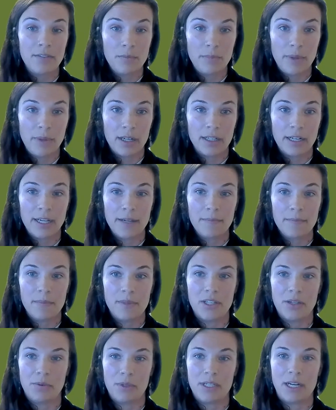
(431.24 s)
David
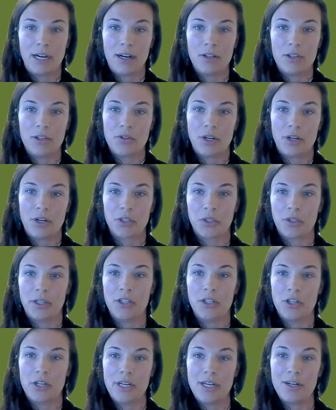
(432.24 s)
Bugni is a retired
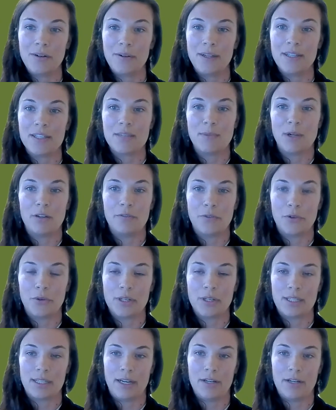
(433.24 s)
structural engineer and small
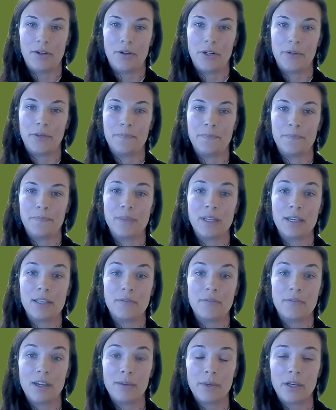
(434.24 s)
forest landowner.
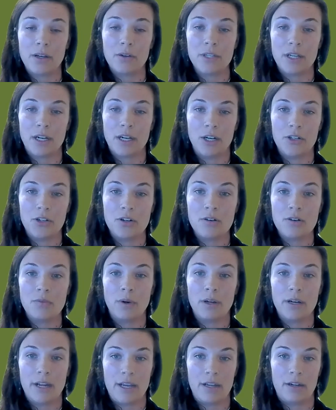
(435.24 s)
His family owns
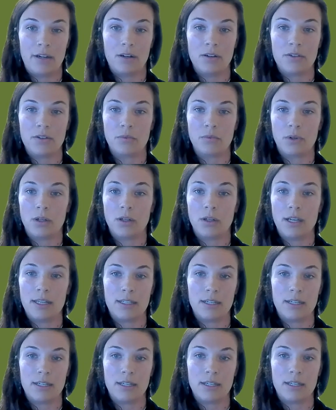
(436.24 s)
101 acres in rural
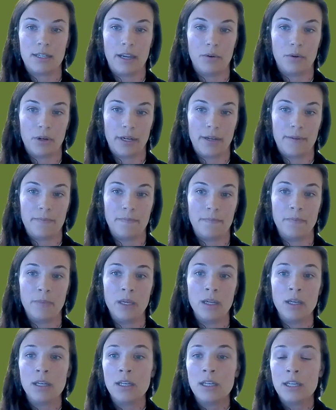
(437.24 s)
Estacada,
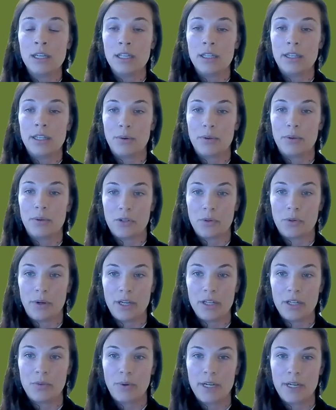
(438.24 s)
Oregon. They were the
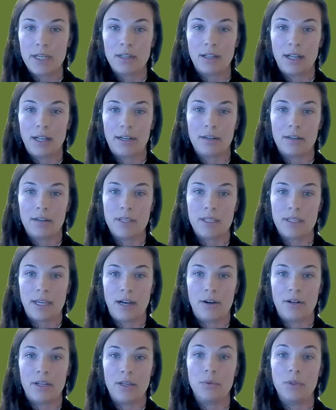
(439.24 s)
2020 Clackamas
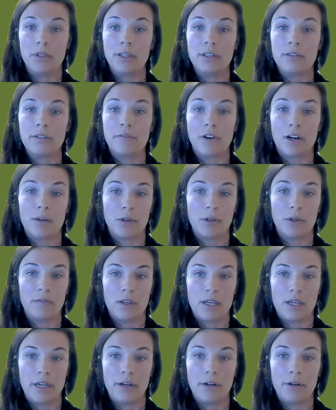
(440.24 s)
County Woodland Farmer of
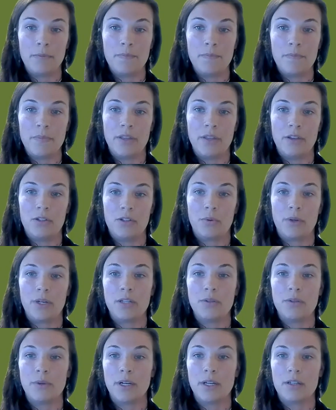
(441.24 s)
the Year and the
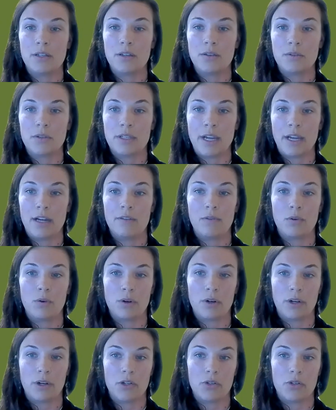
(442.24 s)
2022 State of
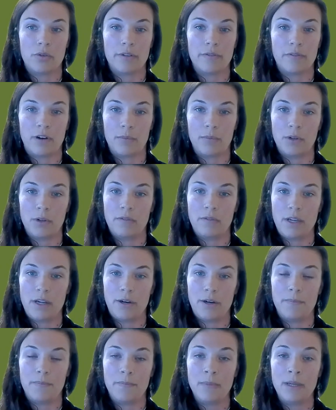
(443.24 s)
Oregon Tree Farmer of the
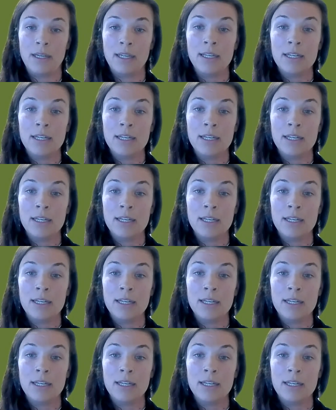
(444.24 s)
Year.